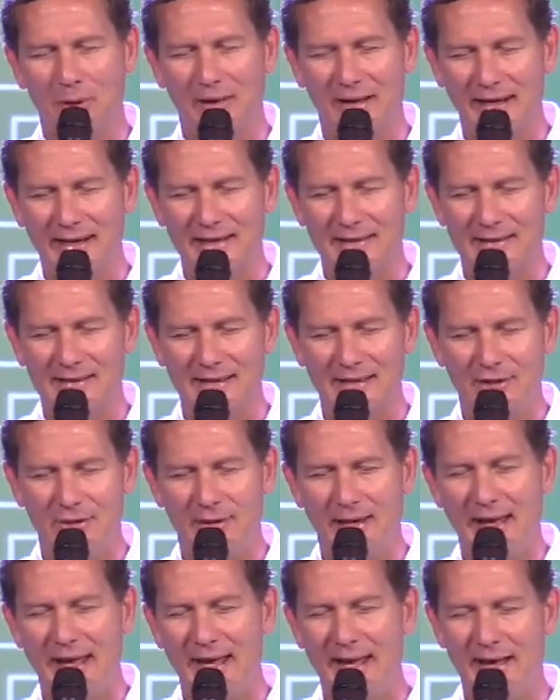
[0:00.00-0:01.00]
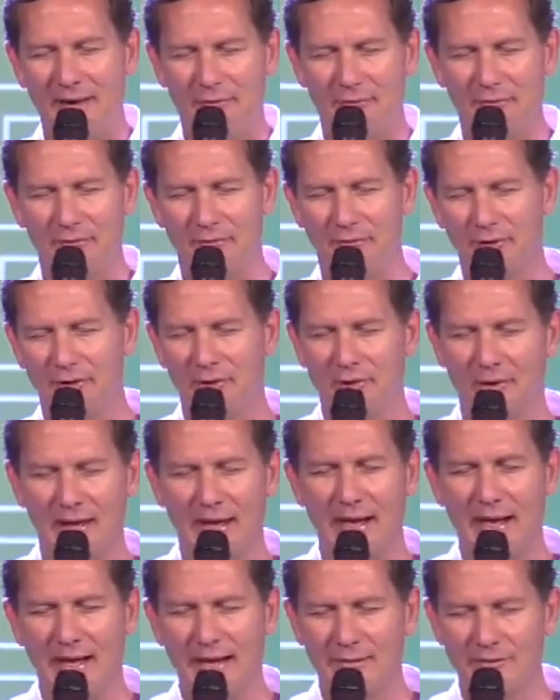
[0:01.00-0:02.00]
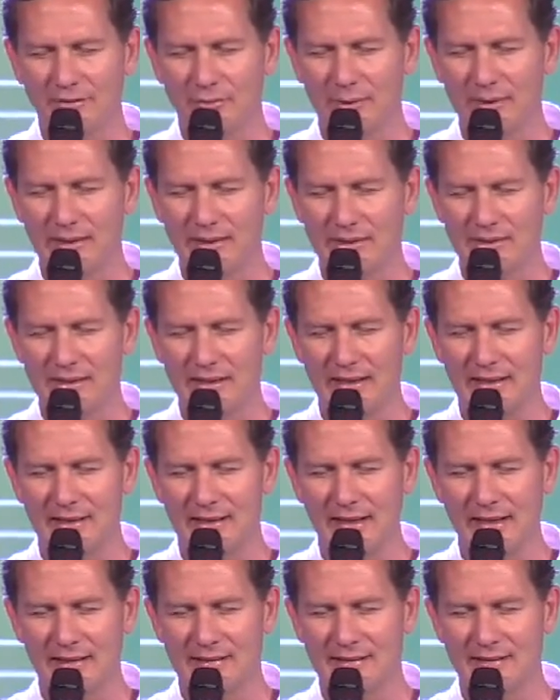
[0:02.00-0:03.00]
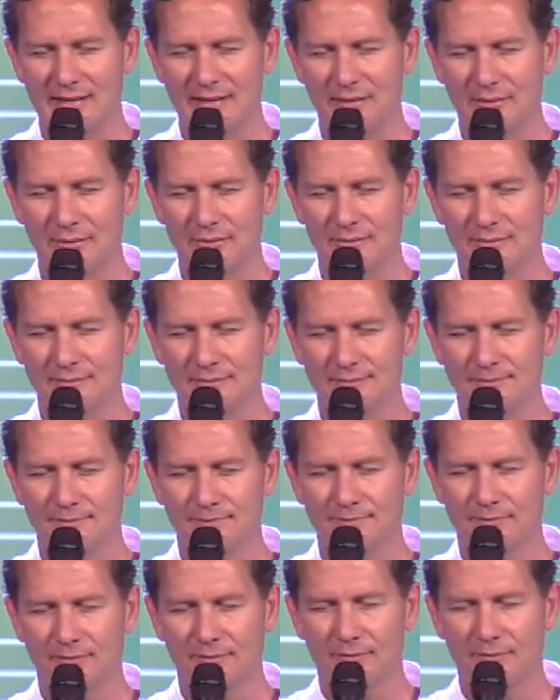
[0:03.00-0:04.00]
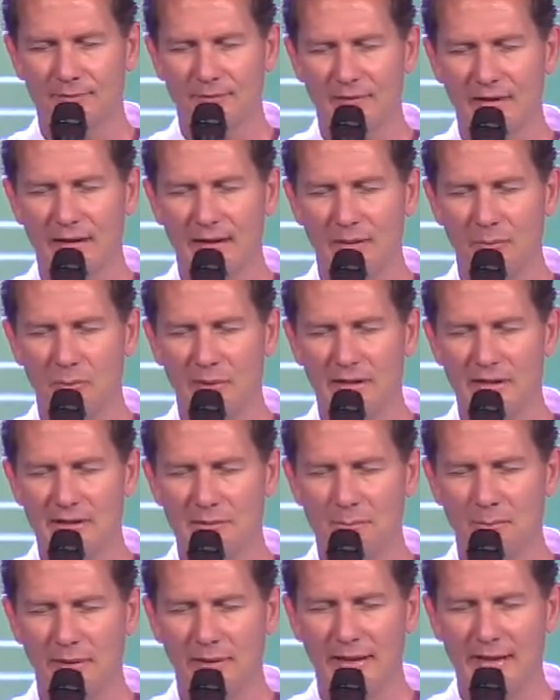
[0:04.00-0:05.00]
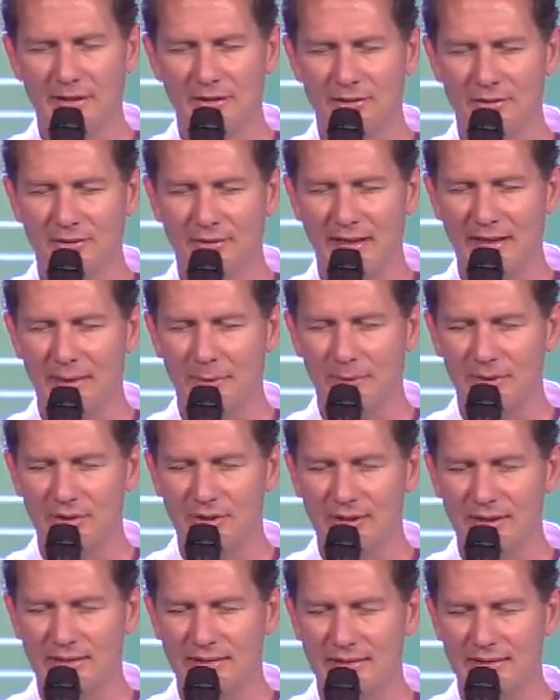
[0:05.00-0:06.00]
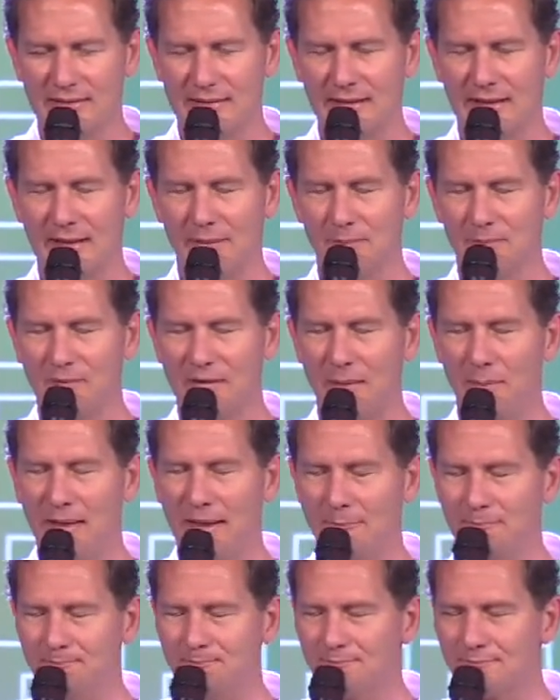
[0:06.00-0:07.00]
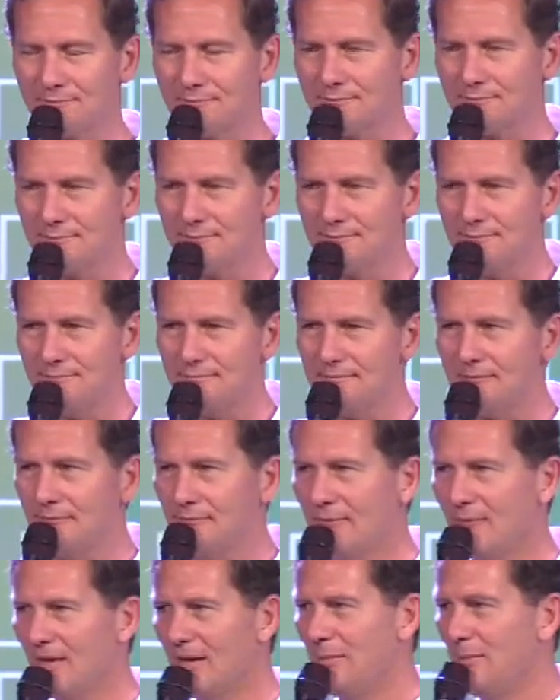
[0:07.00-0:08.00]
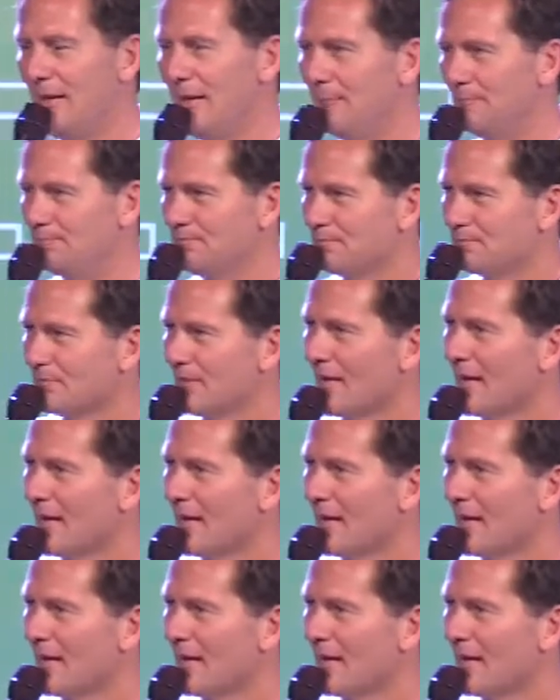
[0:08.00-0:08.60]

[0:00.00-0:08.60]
plans that you have for their lives, we just say yes to. And we just bless your name in Jesus' name. Amen. Amen.